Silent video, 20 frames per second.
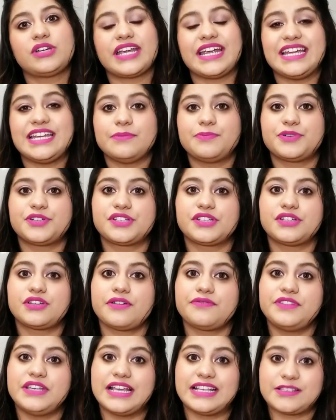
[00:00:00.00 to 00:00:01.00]
80%
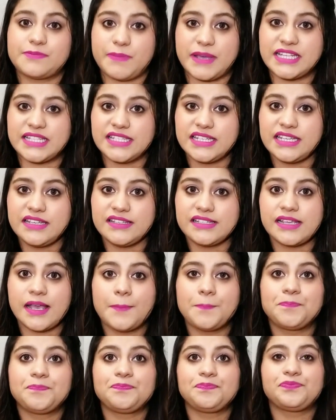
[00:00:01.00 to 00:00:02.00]
of the expenses.
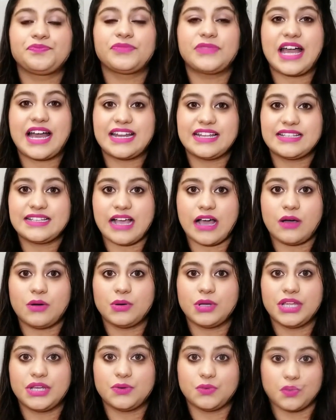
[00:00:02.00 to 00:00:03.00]
That is
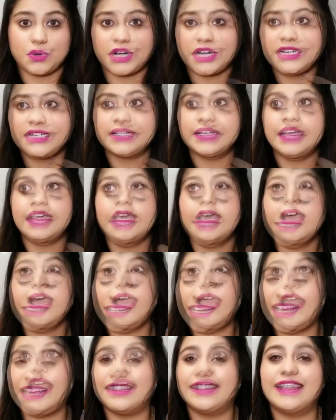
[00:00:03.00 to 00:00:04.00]
how it worked.
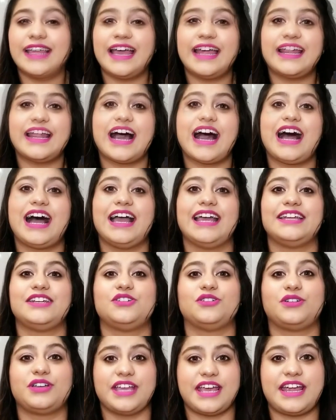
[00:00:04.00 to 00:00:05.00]
And then I
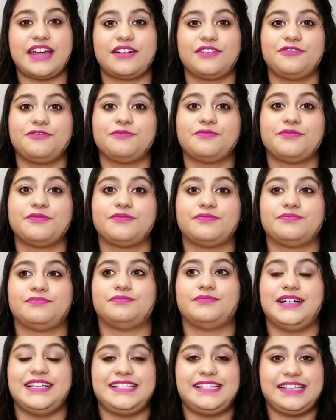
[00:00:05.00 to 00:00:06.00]
took care of
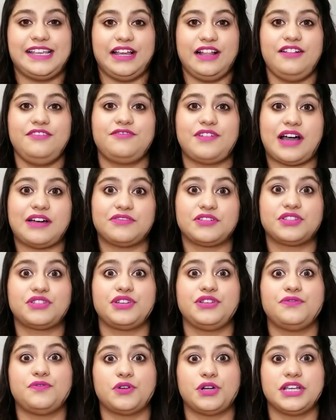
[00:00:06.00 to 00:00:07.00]
myself after
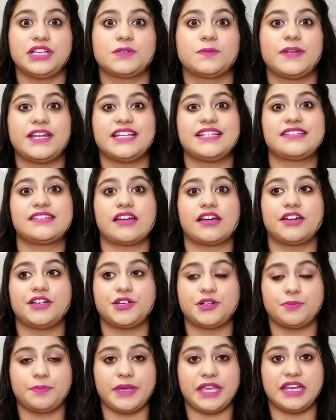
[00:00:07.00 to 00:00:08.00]
3-4 days when it
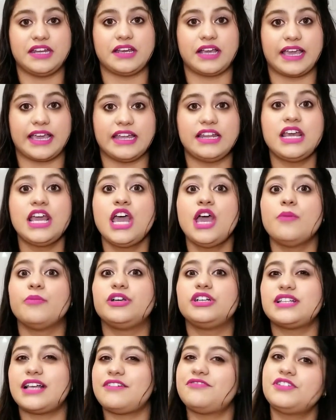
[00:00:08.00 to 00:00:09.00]
started to pain again.
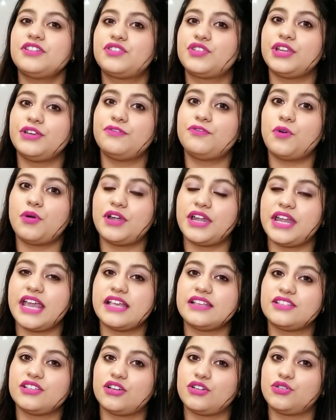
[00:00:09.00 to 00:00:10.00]
Because after 3-4
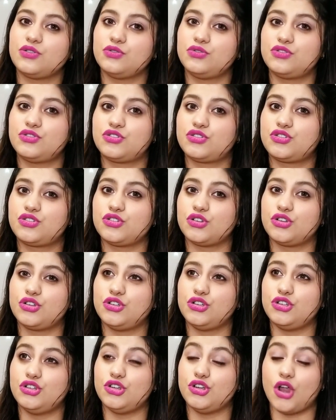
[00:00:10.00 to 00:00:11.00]
days, your tooth
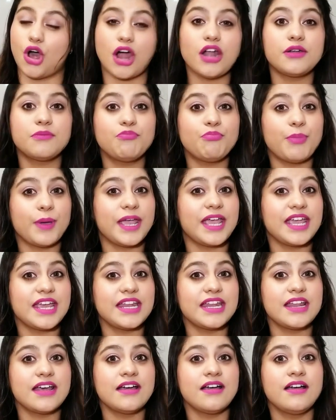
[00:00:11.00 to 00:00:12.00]
should not
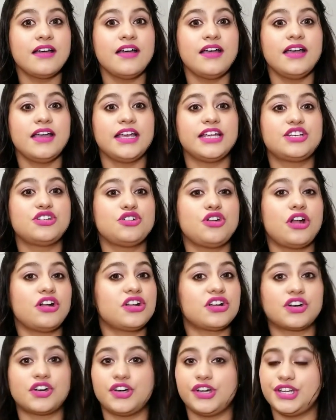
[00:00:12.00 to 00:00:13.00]
pain. It should
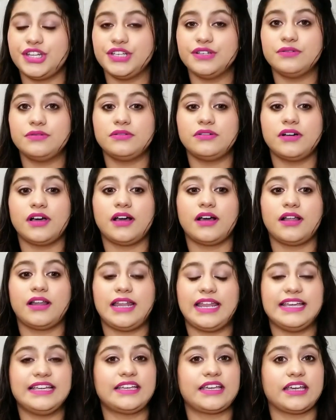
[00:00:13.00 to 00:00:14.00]
not hurt you
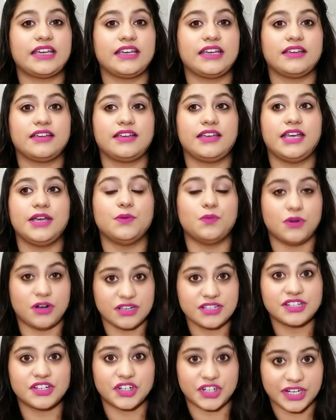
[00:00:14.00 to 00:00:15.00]
like it
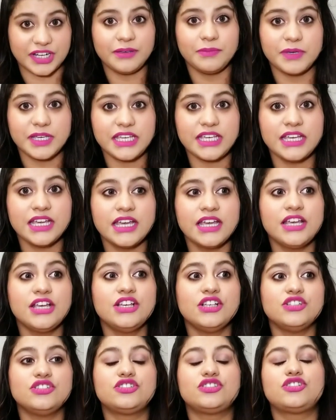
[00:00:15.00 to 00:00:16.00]
was hurting me.
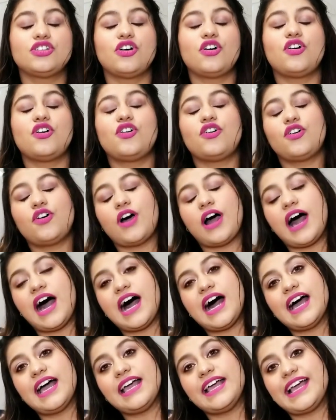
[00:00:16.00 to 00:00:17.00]
So
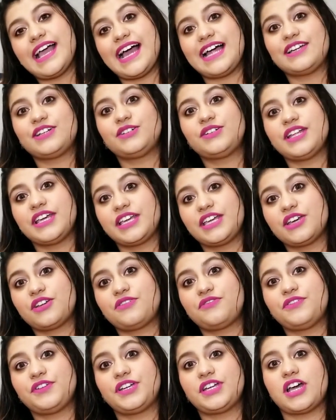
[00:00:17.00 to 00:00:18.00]
I had to take
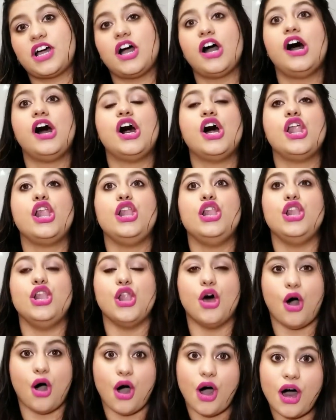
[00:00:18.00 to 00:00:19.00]
care of it a
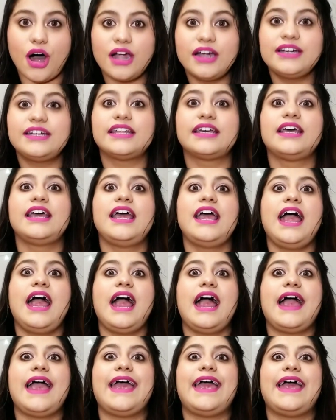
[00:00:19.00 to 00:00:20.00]
lot.
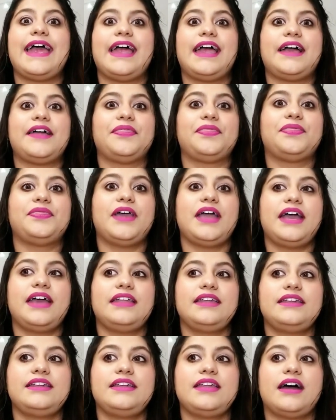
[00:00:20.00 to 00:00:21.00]
And
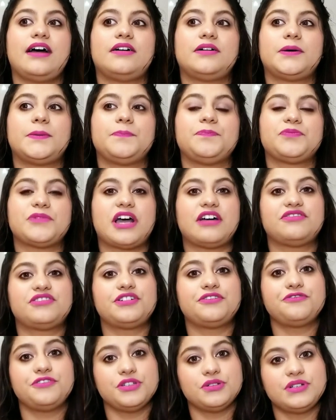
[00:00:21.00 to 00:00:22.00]
then
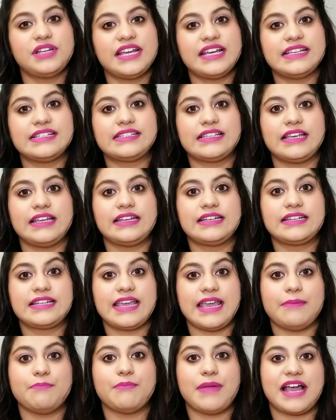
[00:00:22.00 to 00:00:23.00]
after a few days, it
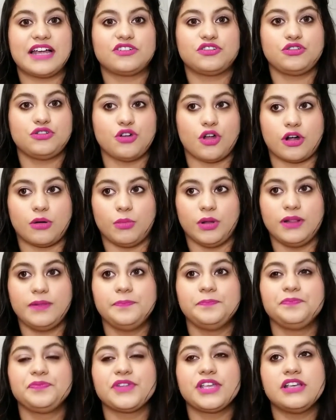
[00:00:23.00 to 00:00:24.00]
came back to
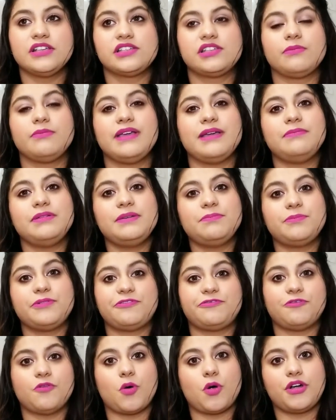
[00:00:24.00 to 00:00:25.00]
normal. So maybe
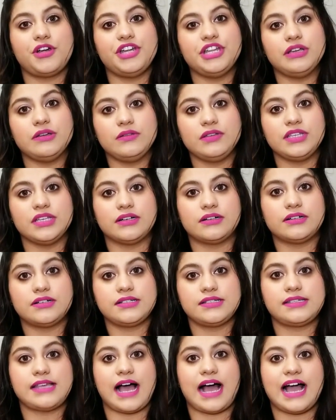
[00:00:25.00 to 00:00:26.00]
before New
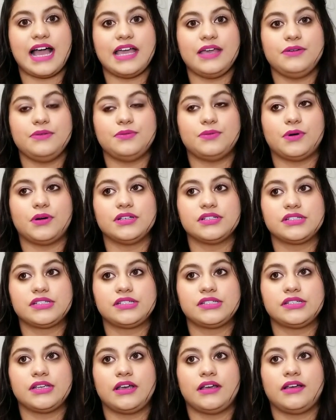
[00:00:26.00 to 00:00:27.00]
Year's, I was